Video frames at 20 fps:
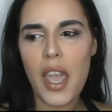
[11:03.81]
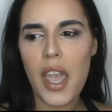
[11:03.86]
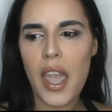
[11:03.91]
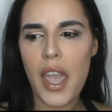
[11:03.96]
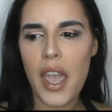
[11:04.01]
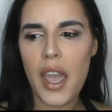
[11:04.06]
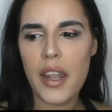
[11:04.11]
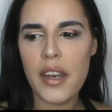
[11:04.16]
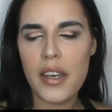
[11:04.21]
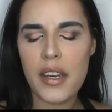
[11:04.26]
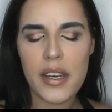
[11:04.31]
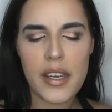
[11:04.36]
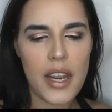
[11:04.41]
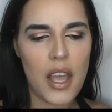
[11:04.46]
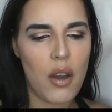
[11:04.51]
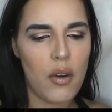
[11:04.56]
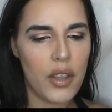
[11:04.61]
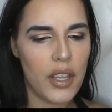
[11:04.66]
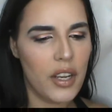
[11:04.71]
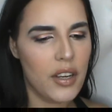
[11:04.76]
And
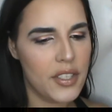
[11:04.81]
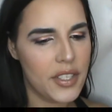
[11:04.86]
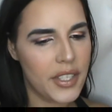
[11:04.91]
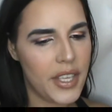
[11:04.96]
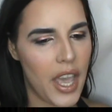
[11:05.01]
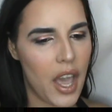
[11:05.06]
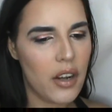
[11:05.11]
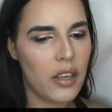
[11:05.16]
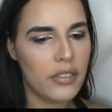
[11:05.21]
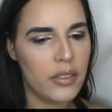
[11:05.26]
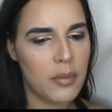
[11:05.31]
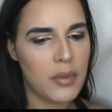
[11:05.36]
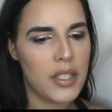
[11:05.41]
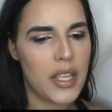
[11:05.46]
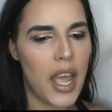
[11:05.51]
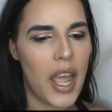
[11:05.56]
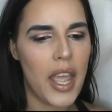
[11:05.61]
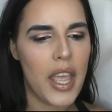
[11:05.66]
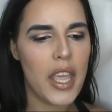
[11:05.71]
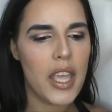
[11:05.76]
now here's a counterflip to
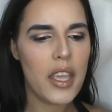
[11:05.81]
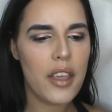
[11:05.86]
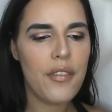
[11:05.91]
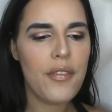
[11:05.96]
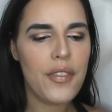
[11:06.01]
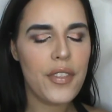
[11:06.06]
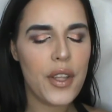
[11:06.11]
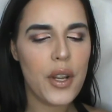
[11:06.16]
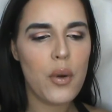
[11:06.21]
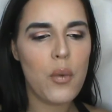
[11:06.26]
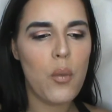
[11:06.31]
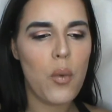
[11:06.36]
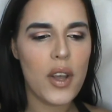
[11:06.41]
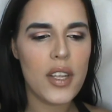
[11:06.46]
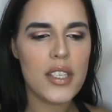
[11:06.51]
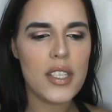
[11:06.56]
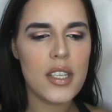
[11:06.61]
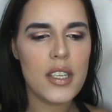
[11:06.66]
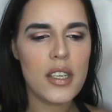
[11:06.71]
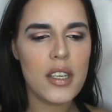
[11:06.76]
that. If there
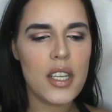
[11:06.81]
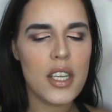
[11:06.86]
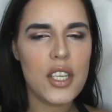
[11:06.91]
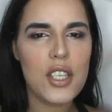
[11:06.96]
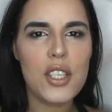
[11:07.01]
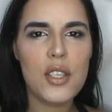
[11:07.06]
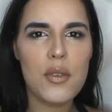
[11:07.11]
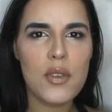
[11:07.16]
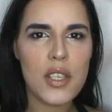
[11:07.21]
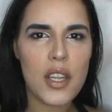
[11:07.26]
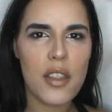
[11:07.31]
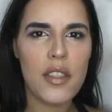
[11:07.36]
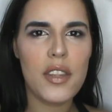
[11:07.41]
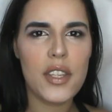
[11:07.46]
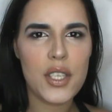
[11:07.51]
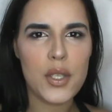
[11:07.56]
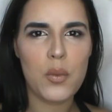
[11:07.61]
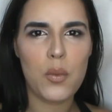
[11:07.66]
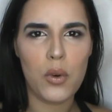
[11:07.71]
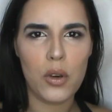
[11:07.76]
wasn't issues in
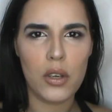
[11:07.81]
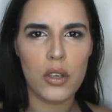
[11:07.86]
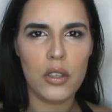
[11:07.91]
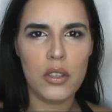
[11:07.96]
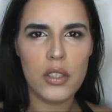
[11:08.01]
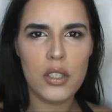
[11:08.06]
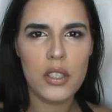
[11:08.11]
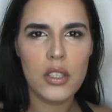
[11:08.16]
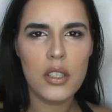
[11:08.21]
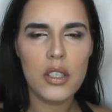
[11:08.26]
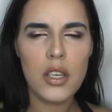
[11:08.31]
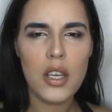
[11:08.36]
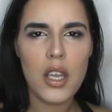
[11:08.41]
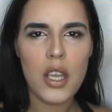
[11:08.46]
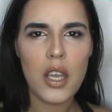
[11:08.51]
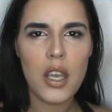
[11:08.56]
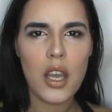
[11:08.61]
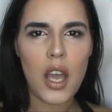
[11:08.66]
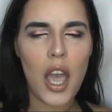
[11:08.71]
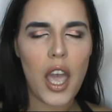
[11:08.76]
this world,
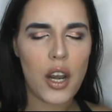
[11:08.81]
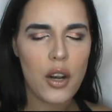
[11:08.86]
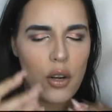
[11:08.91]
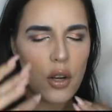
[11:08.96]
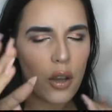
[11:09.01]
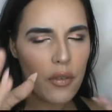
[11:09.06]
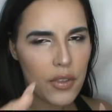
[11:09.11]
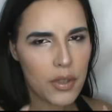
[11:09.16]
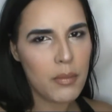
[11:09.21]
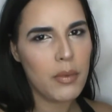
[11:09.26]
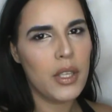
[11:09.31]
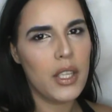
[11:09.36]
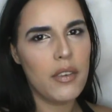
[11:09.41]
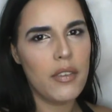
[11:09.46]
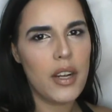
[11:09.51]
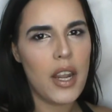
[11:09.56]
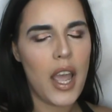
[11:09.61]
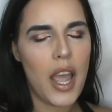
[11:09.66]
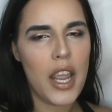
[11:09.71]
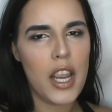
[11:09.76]
I don't know if you
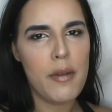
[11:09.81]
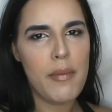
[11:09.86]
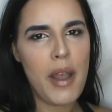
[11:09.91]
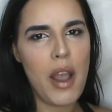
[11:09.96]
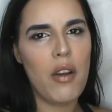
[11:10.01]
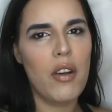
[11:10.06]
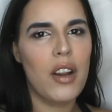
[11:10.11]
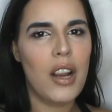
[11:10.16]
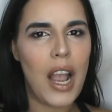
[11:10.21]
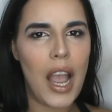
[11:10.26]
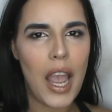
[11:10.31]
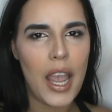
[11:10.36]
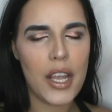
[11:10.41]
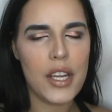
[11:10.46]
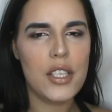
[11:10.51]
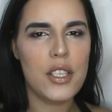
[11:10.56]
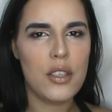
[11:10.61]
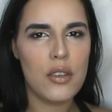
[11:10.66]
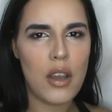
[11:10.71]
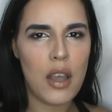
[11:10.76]
believe in a higher power.
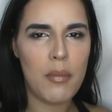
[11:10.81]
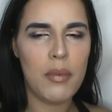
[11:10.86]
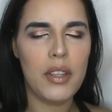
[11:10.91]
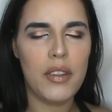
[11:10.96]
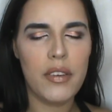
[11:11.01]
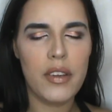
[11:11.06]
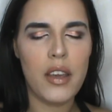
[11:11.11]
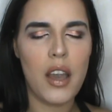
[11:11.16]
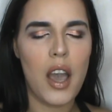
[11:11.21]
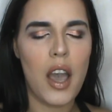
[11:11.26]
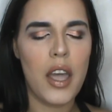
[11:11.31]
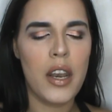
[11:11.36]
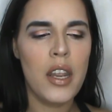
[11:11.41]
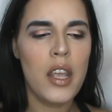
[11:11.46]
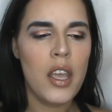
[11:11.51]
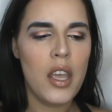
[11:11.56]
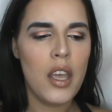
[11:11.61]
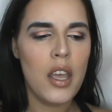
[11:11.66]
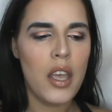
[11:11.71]
I do. I believe in God.